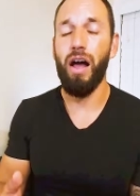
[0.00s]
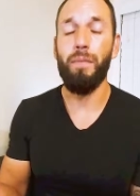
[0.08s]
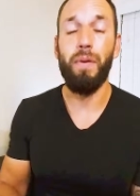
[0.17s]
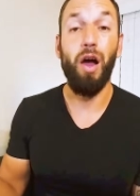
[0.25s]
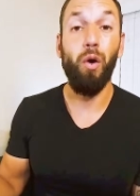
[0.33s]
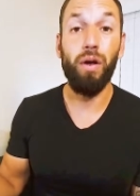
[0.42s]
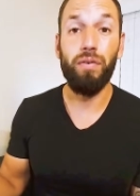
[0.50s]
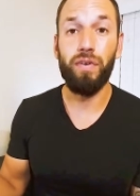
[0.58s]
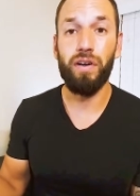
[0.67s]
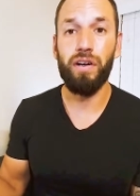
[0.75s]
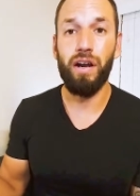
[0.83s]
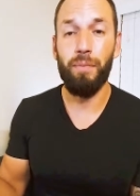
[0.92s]

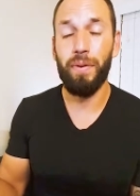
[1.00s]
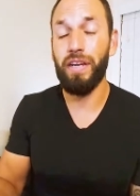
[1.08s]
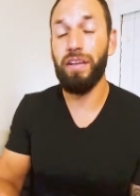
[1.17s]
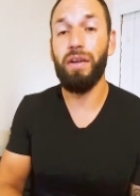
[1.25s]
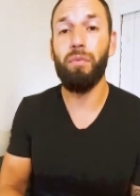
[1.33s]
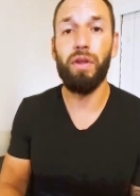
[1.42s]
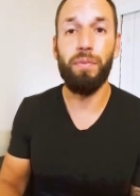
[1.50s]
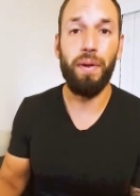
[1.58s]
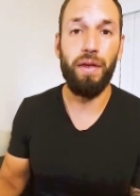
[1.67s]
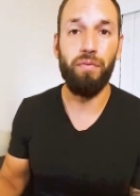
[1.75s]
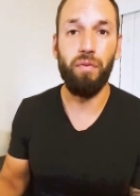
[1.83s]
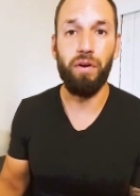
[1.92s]
However, I mean, you get what you
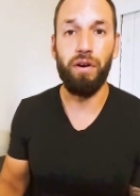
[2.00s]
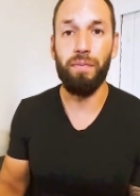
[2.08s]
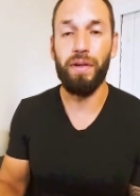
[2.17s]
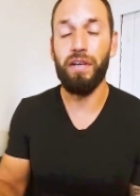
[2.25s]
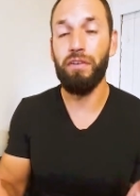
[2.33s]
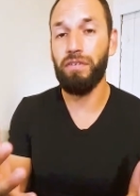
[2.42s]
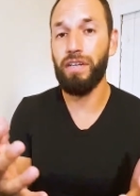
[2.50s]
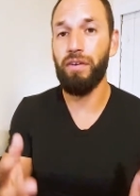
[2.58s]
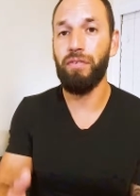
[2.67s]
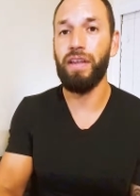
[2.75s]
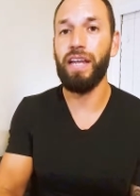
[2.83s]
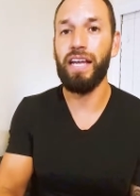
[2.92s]
pay for. I mean, you
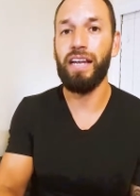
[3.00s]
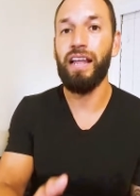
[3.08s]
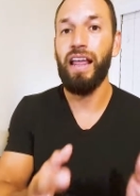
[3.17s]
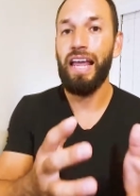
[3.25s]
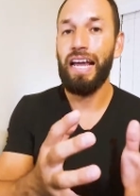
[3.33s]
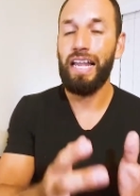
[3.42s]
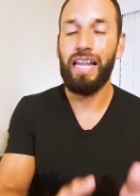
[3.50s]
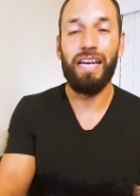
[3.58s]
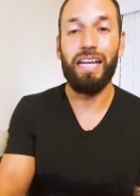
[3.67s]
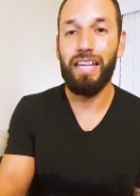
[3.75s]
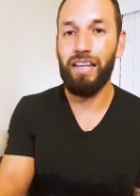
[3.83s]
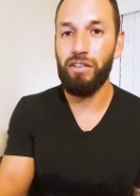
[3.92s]
definitely get
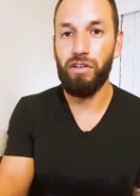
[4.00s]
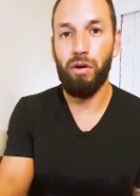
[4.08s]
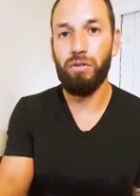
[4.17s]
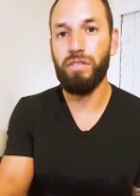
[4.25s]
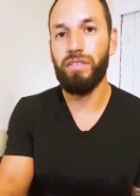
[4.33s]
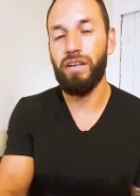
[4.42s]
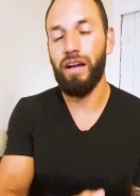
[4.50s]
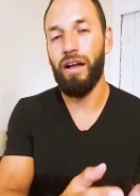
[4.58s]
clinically dosed